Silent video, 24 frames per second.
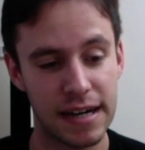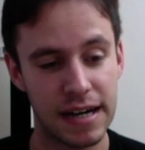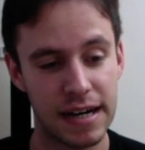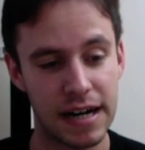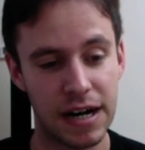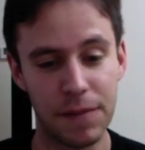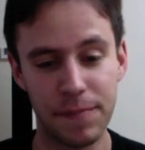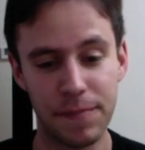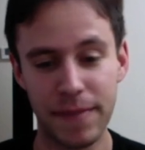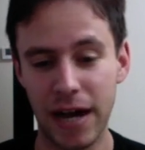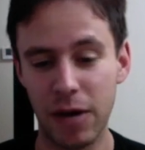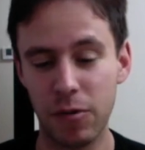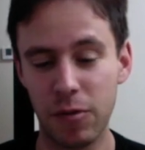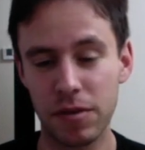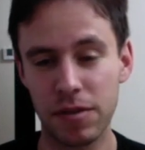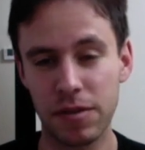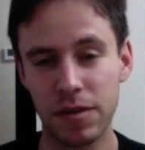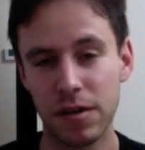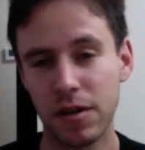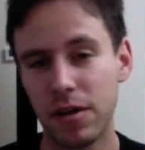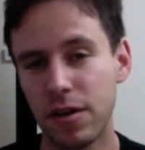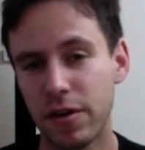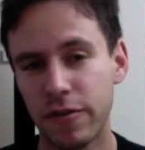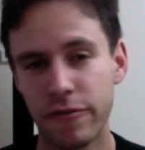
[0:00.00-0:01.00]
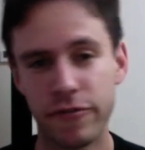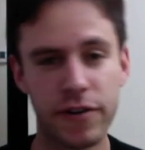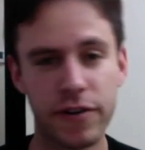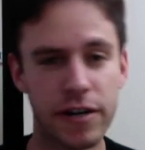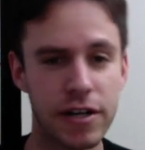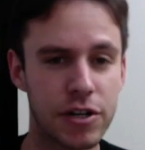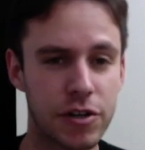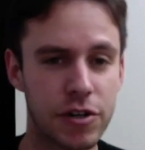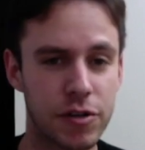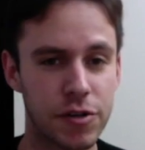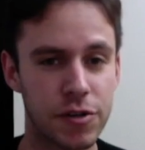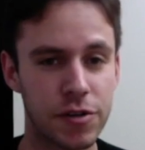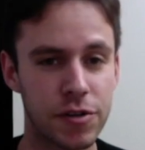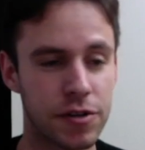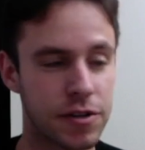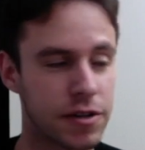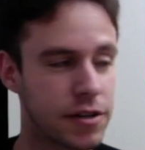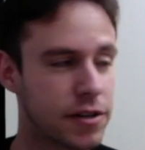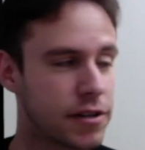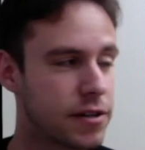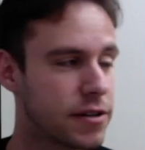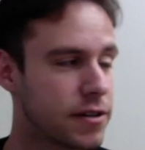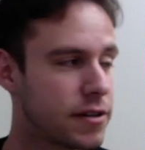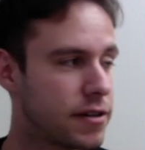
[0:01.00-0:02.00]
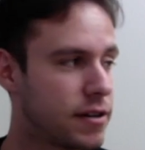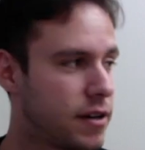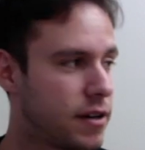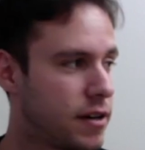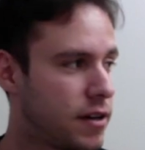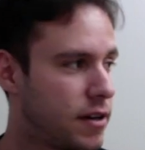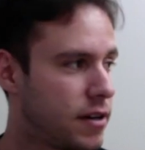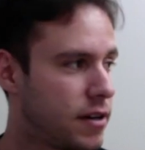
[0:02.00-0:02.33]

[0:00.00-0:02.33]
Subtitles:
Now with Freddy Krueger,